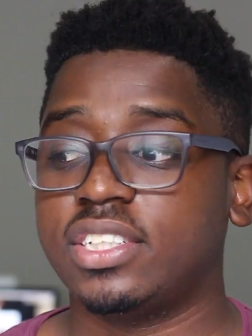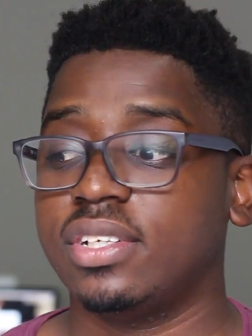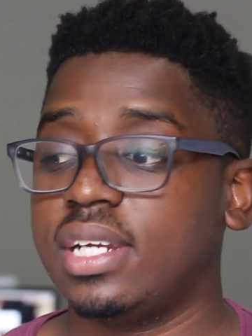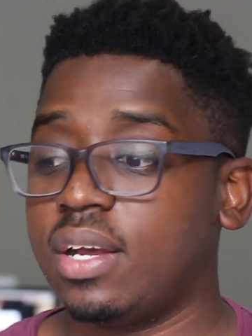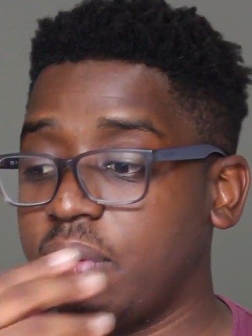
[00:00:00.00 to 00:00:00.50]

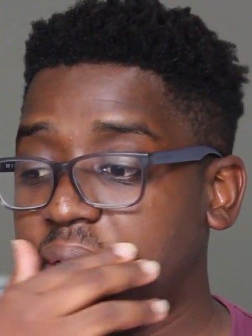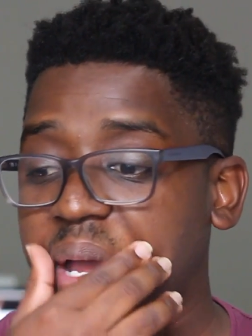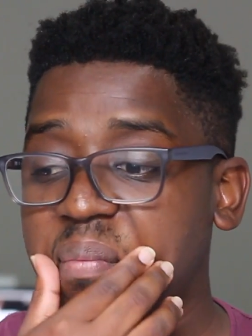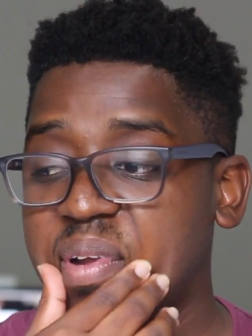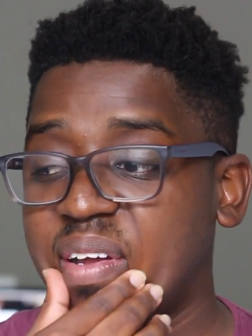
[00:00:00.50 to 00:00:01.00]
So then I'll wake
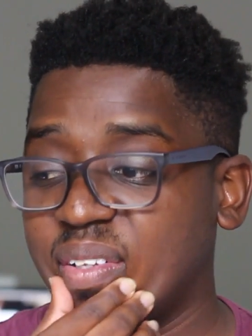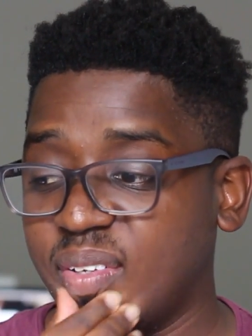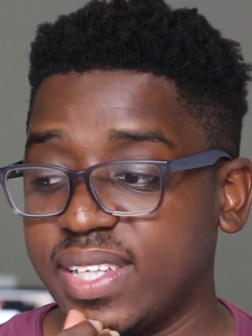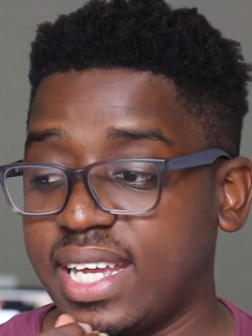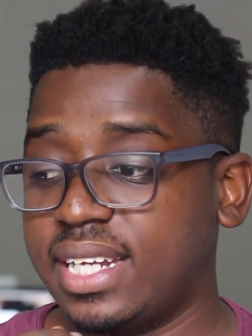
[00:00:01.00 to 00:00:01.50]
up and I'll
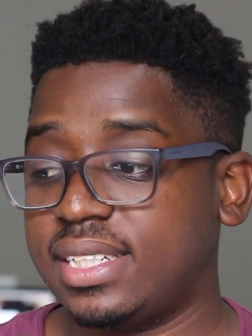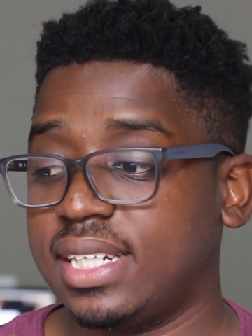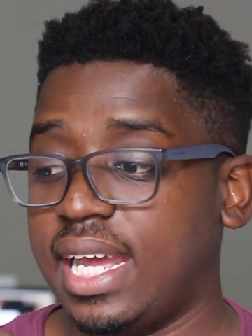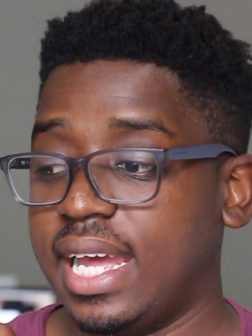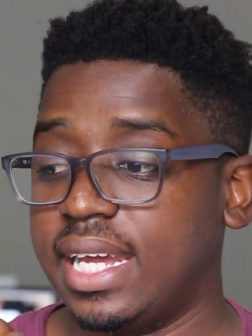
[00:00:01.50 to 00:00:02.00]
do
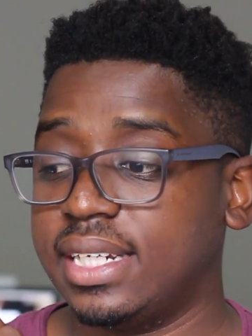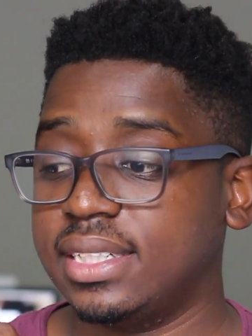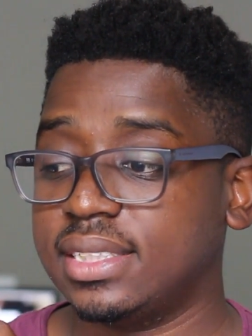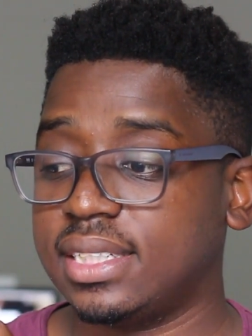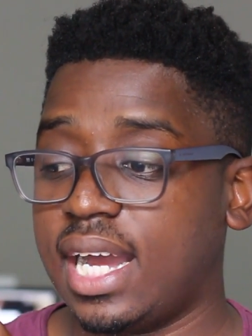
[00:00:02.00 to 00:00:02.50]
that,
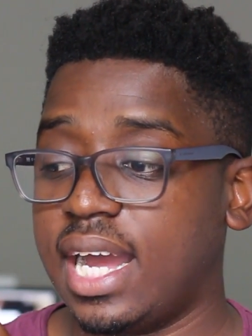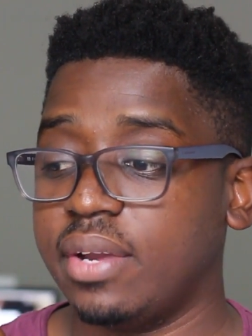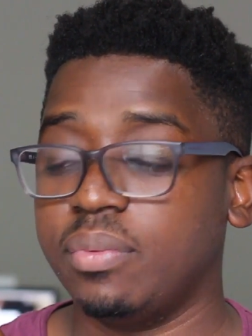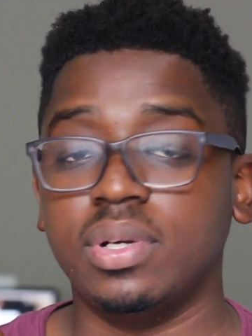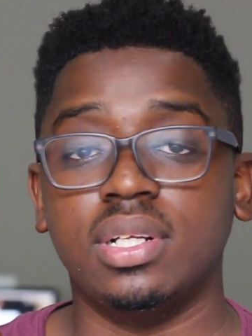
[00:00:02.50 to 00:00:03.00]
and
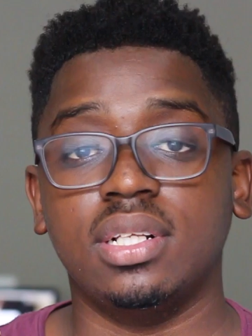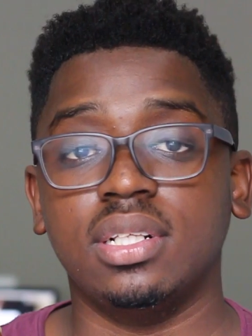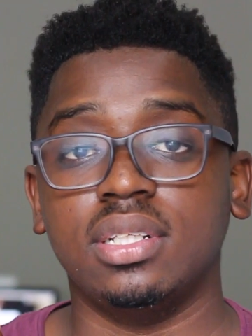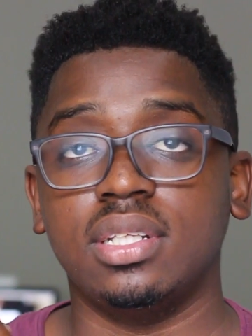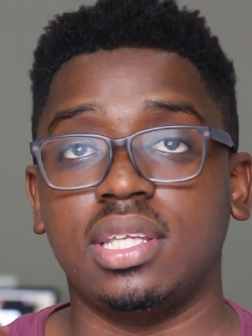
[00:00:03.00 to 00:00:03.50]
I
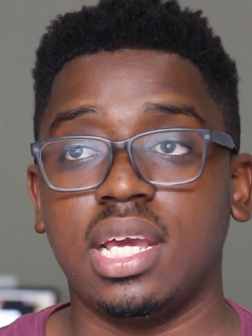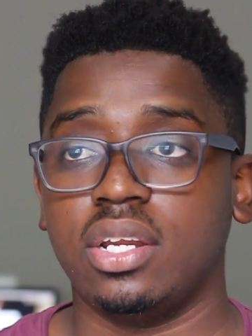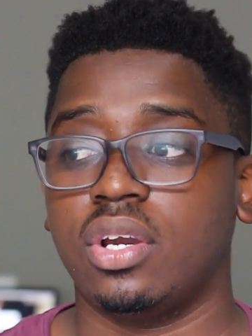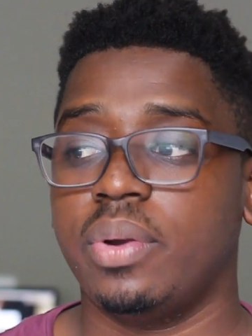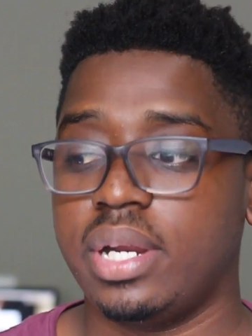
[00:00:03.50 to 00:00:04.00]
will
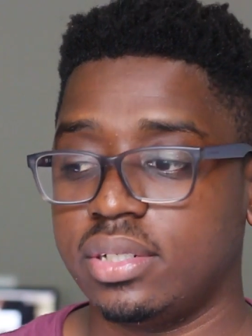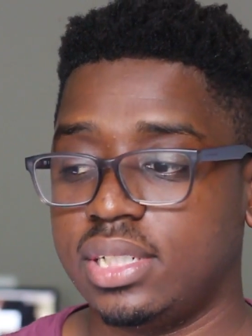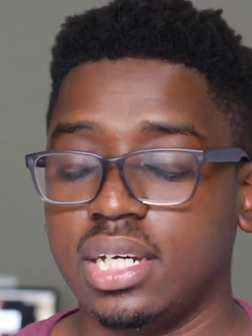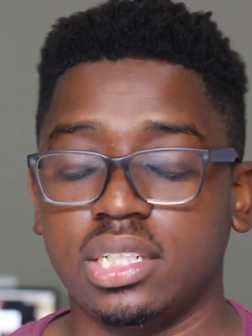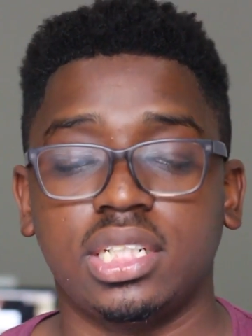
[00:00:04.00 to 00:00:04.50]
then go and I'll
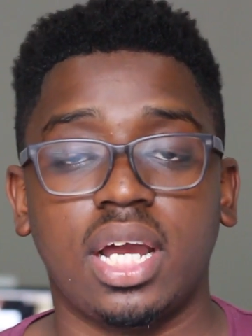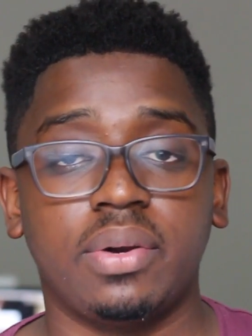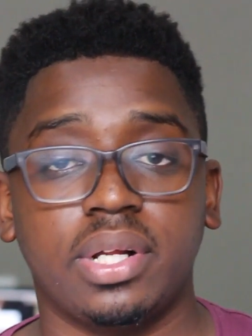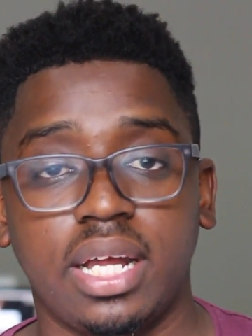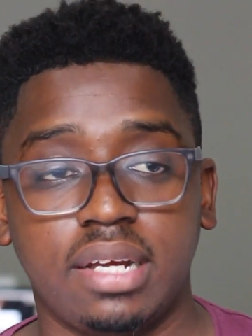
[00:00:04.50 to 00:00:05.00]
take a
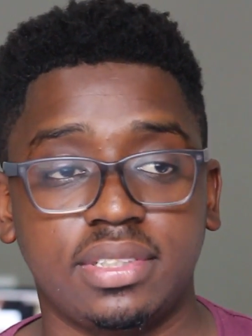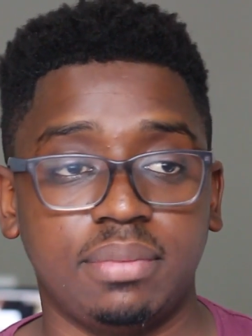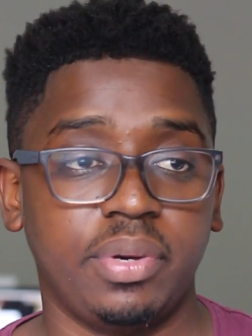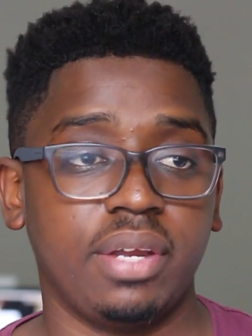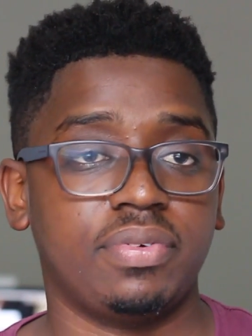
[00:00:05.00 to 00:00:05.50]
shower, I'll have
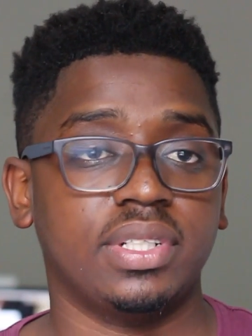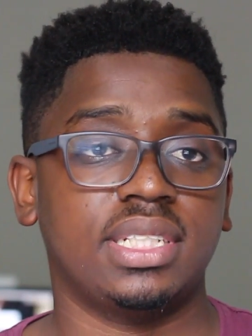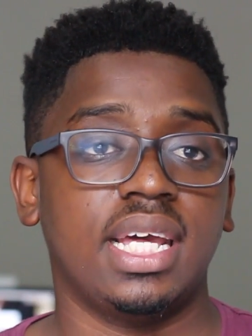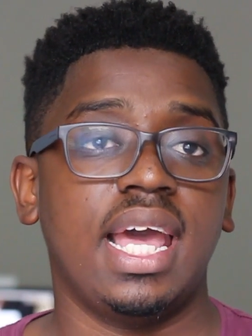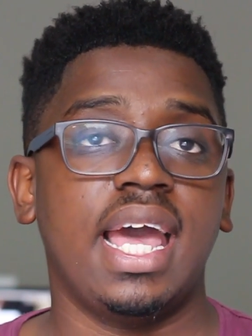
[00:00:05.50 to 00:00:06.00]
some
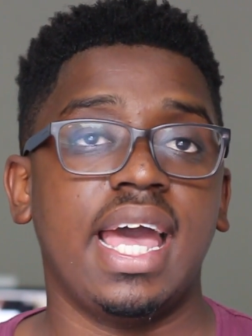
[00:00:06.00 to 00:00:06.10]
breakfast,